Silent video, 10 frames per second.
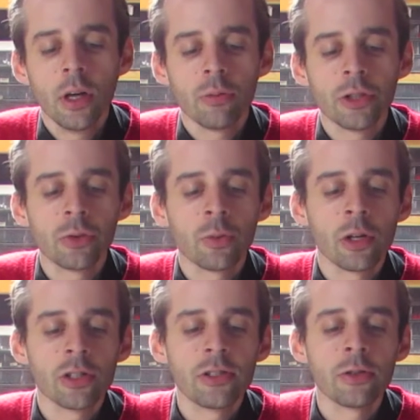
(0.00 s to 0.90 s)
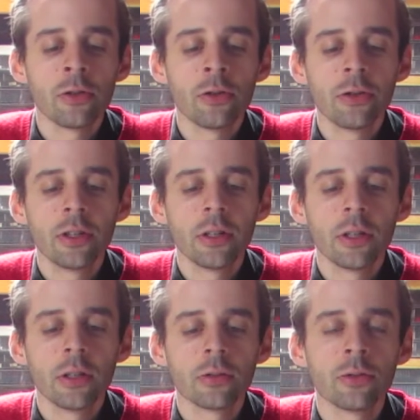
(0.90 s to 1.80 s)
which was sold
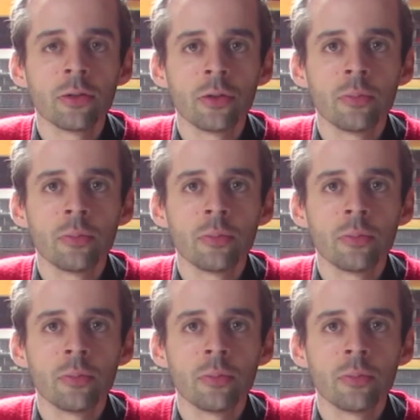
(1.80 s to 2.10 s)
to